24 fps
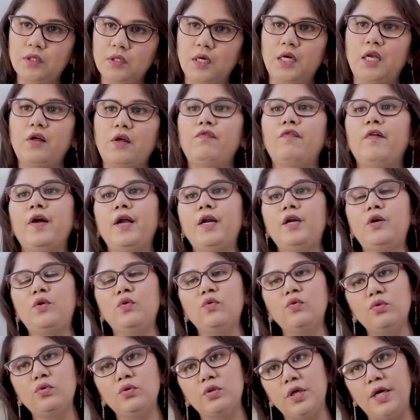35 to
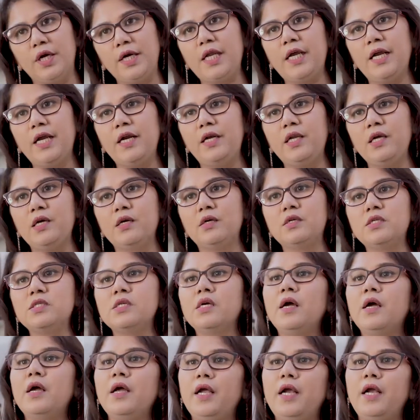38 years
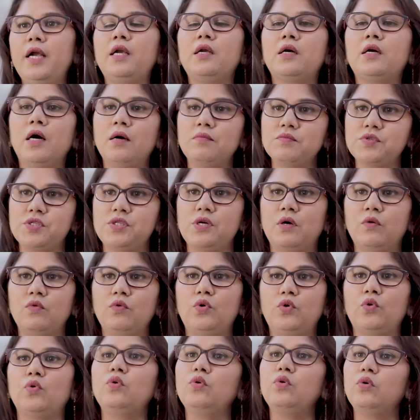it comes
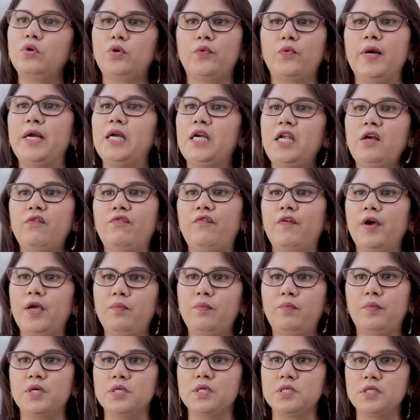down to
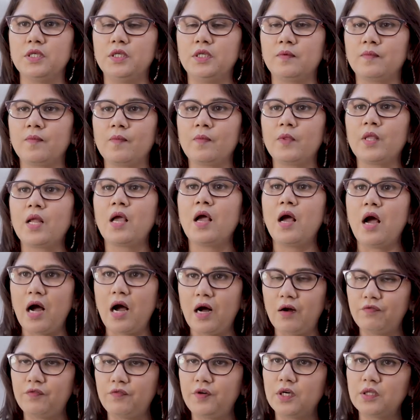25 percent.
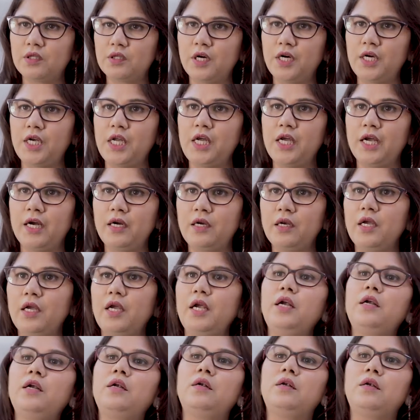After 38
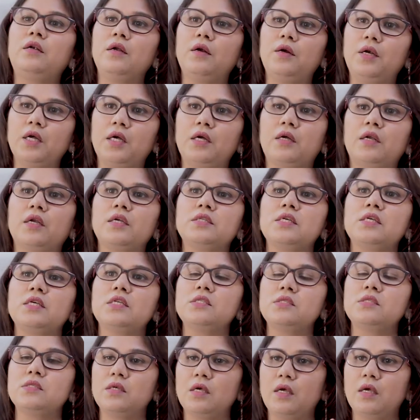it
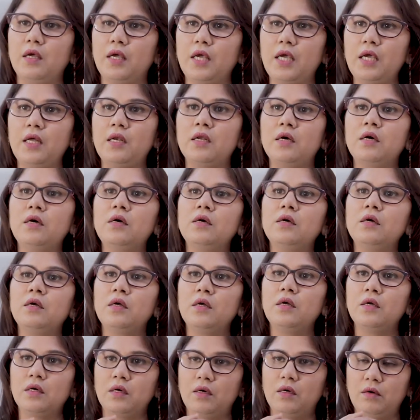decreases in a
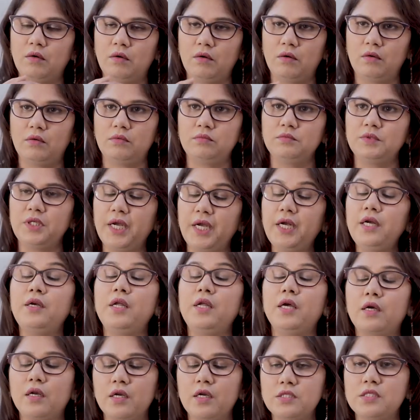uh, it
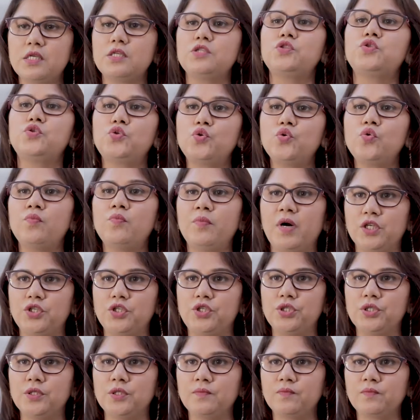decreases too
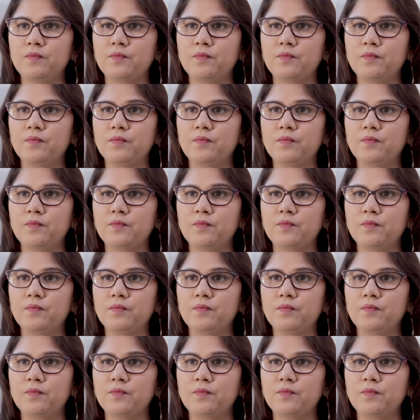much